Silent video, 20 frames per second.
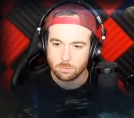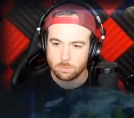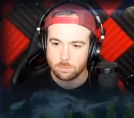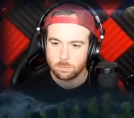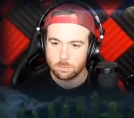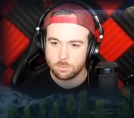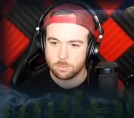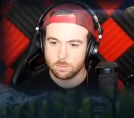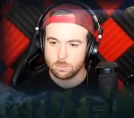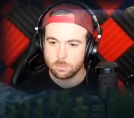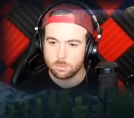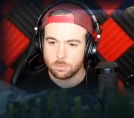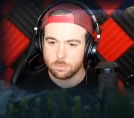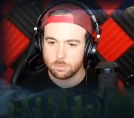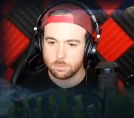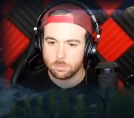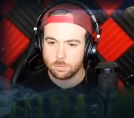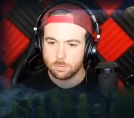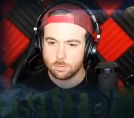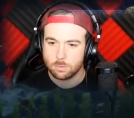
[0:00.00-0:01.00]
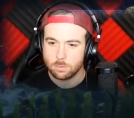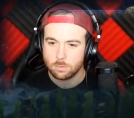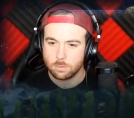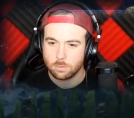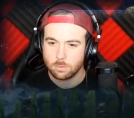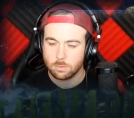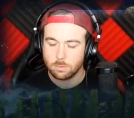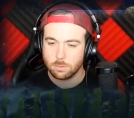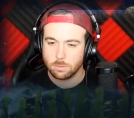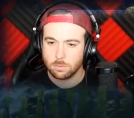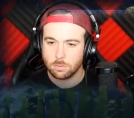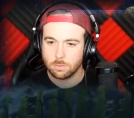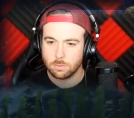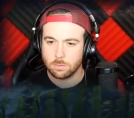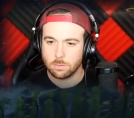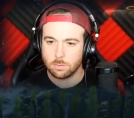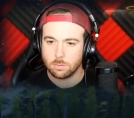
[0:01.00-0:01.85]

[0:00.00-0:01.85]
(silence)